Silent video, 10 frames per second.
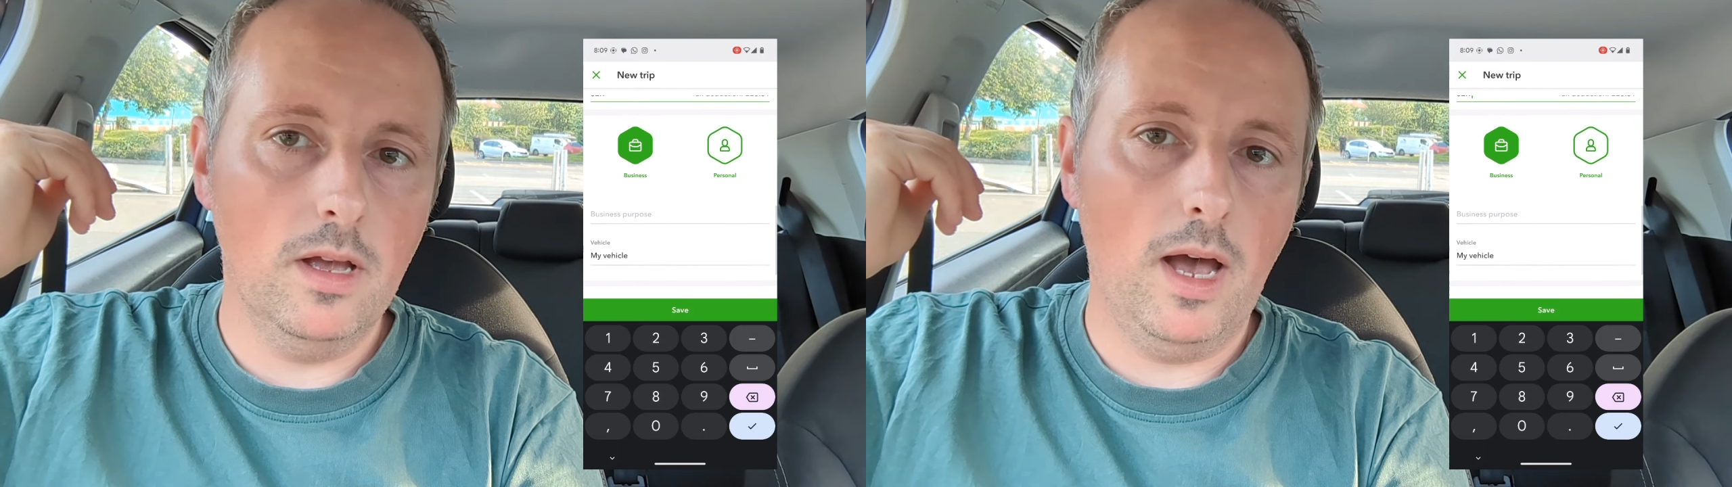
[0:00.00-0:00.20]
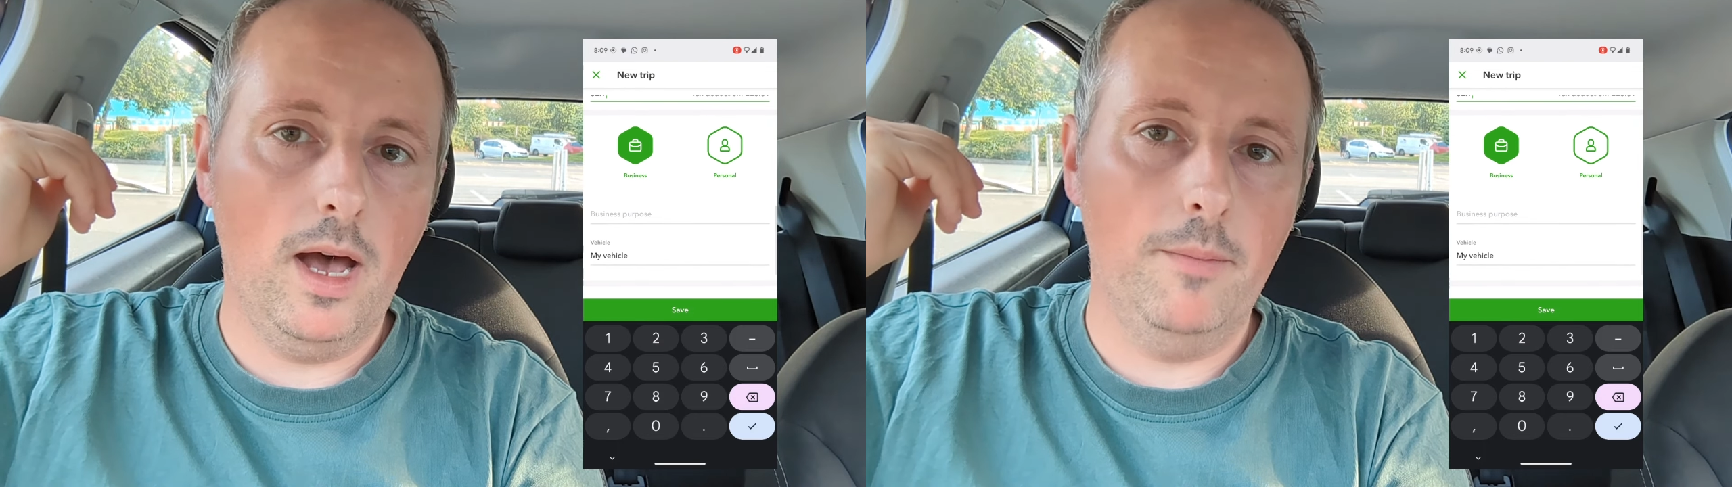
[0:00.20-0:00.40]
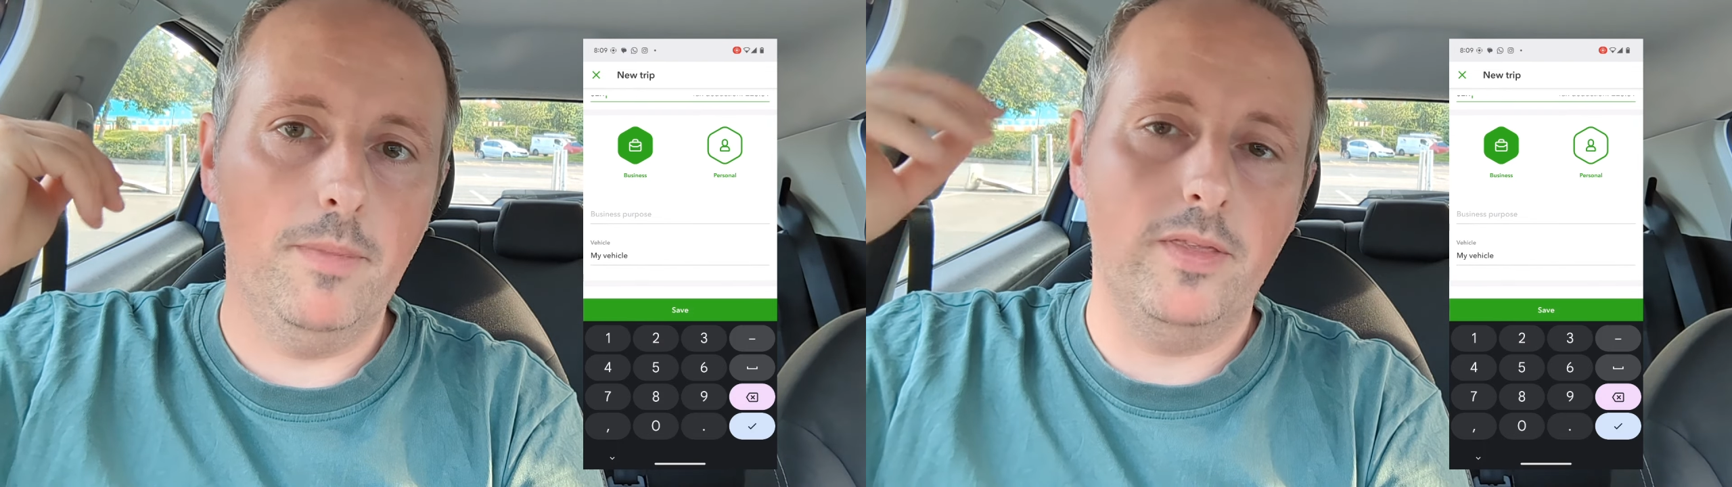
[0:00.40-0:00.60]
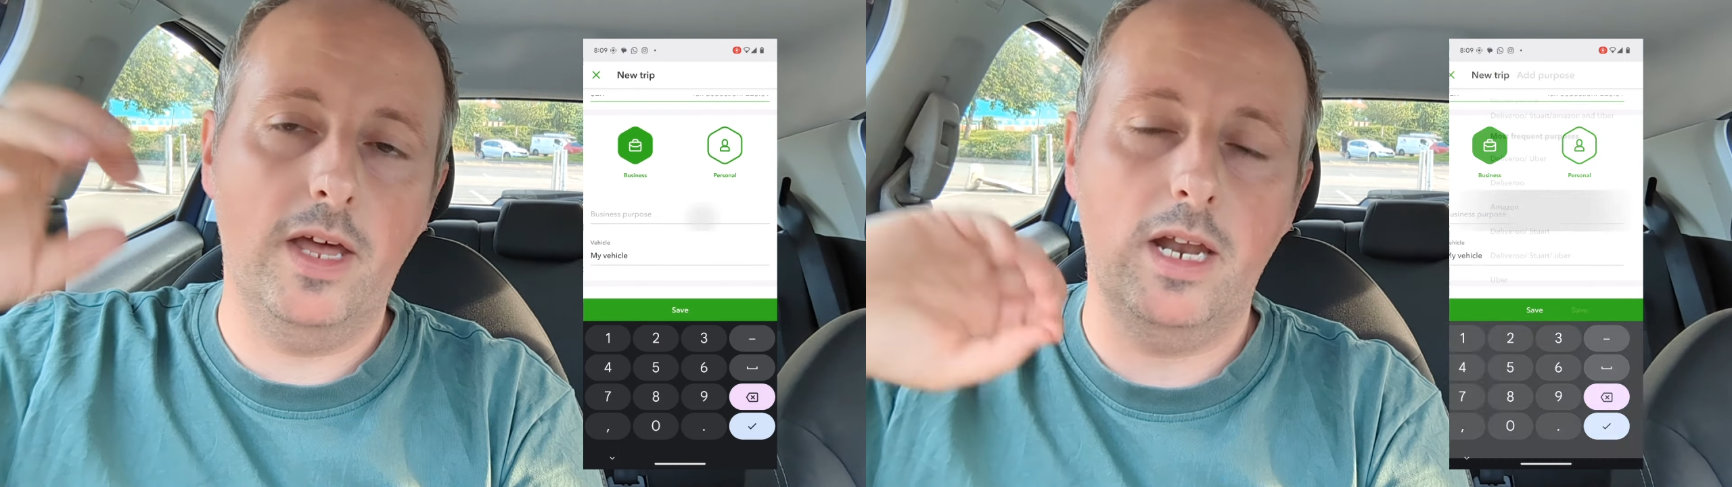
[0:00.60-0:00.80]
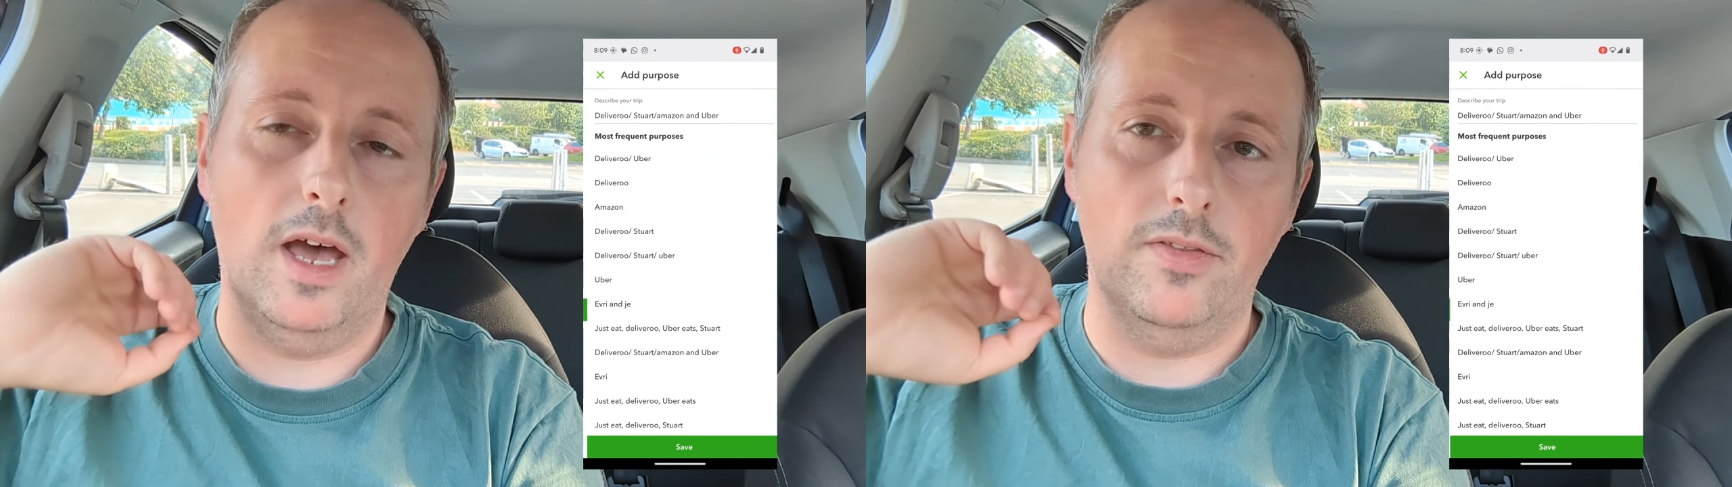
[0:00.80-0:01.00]
and
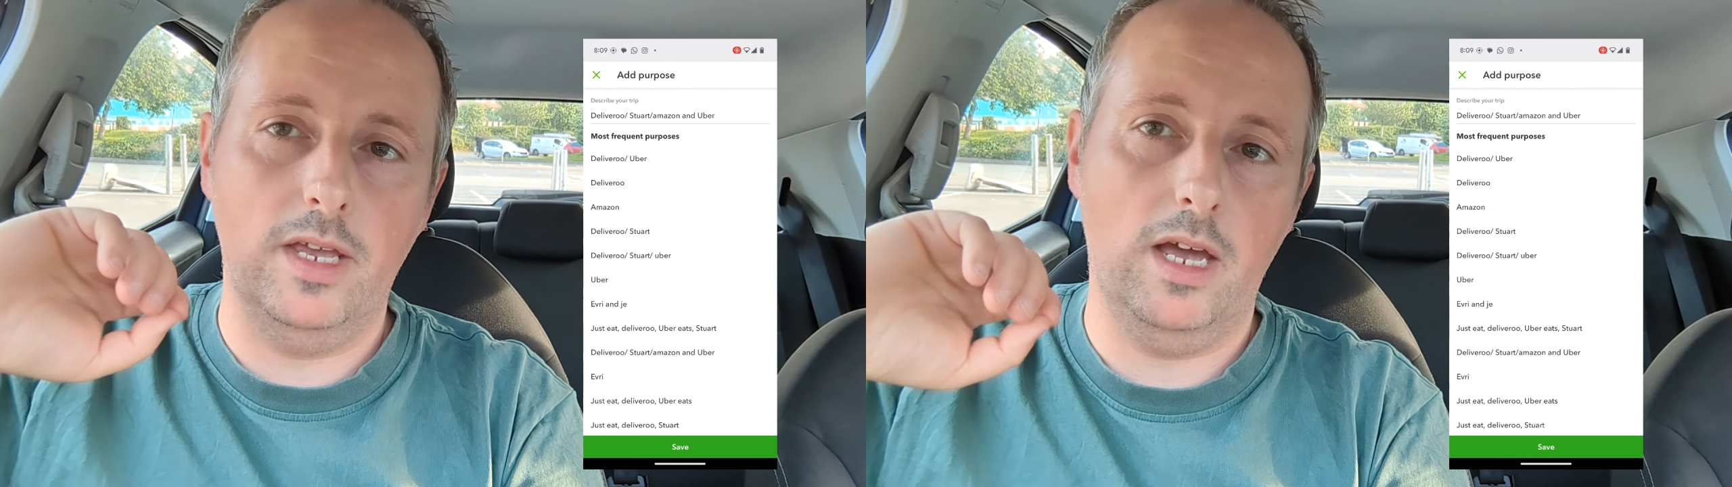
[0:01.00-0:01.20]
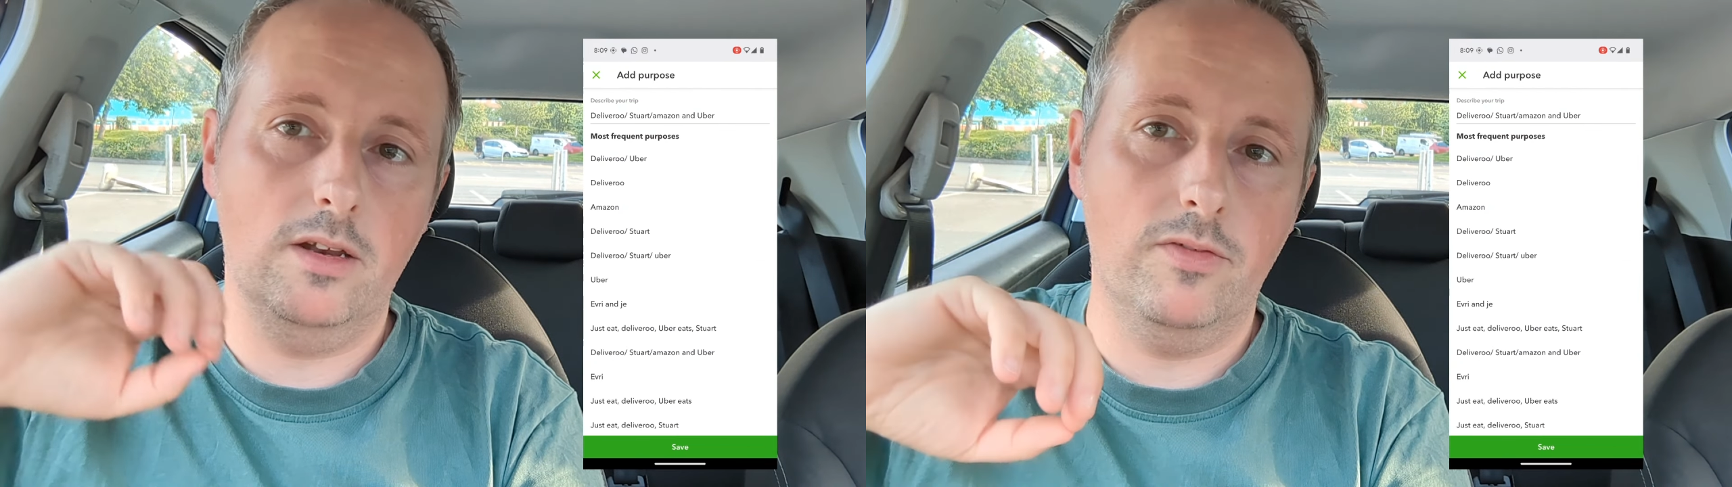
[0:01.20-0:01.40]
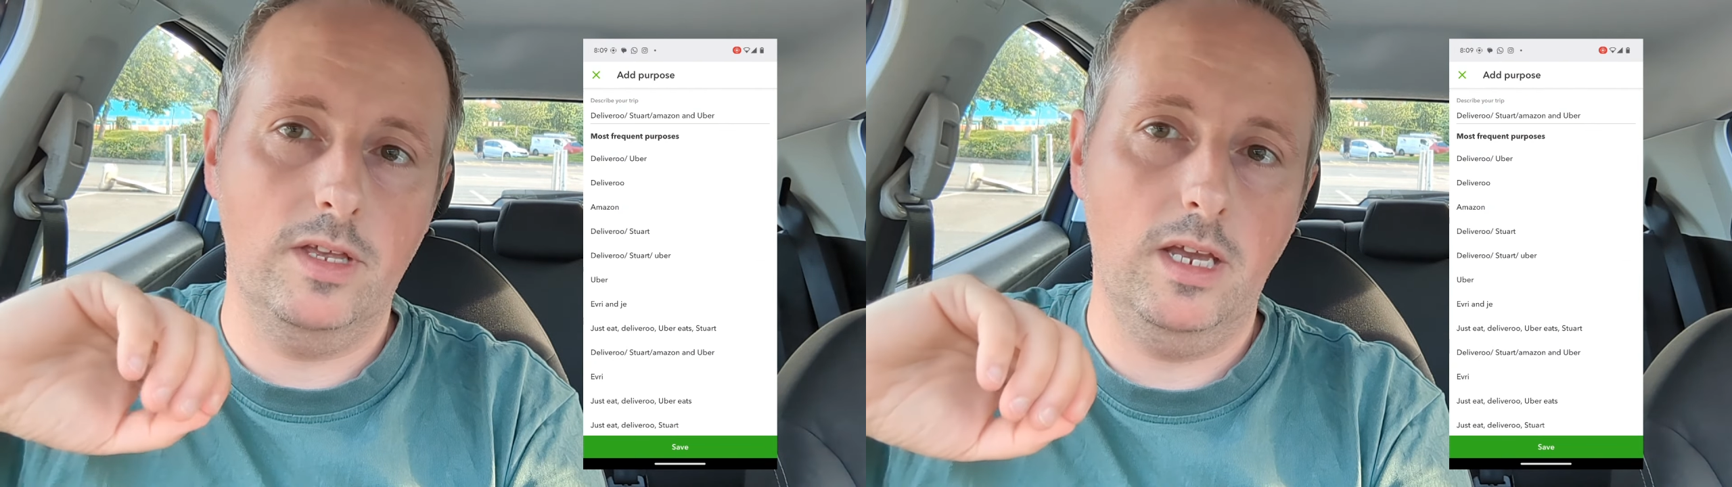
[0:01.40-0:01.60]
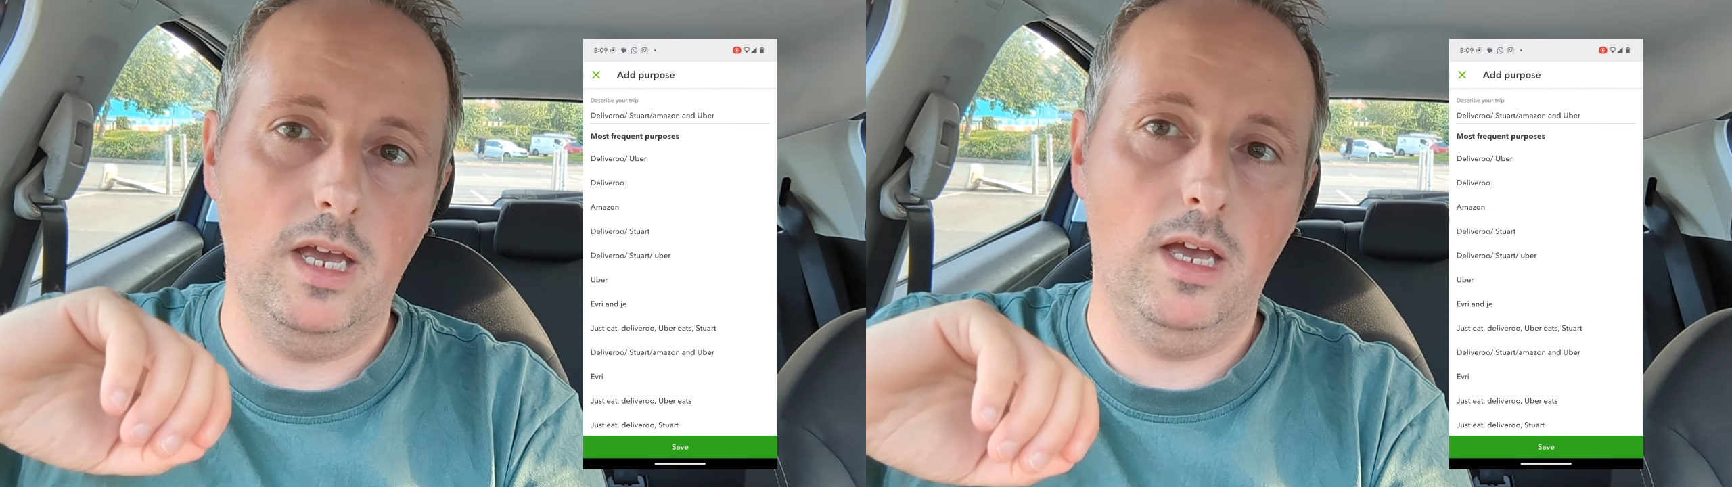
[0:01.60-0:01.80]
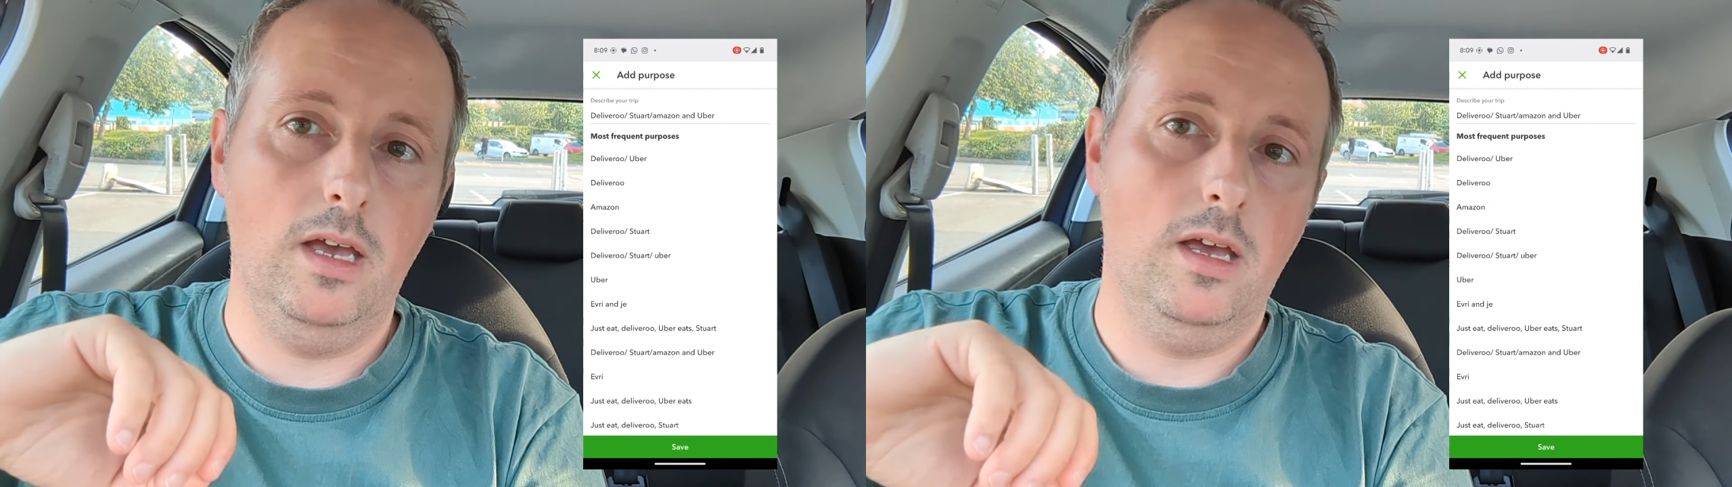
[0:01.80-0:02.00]
then at the end of the
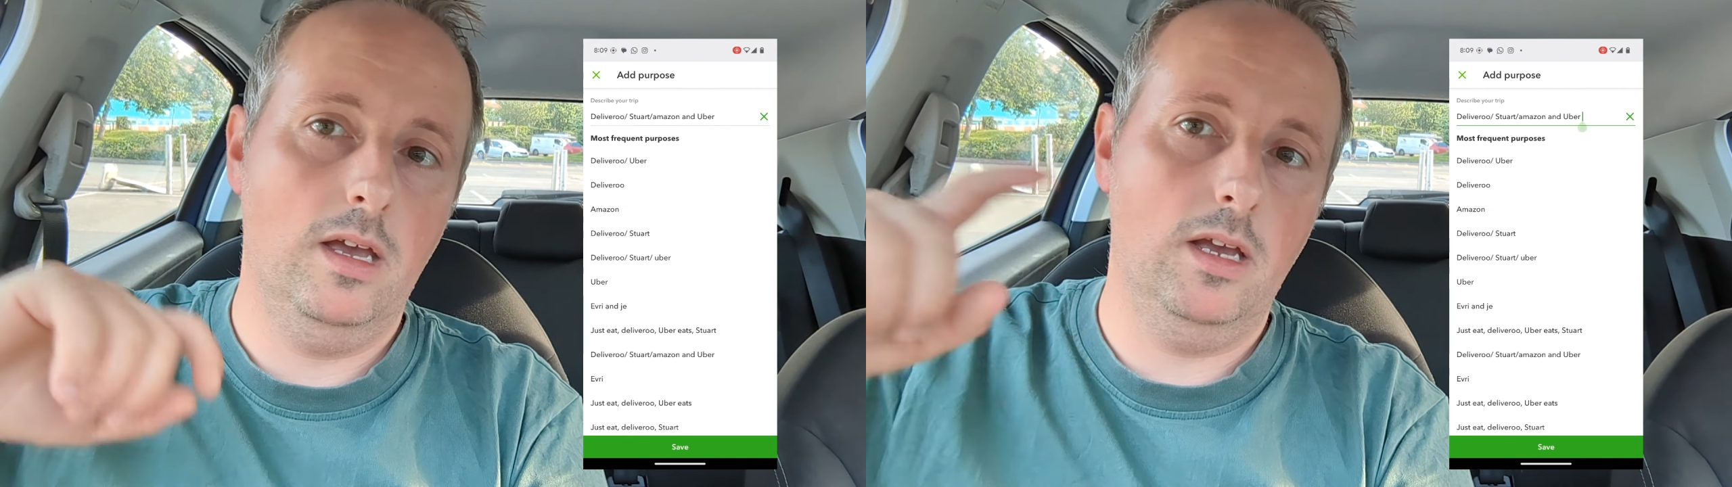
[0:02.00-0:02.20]
year,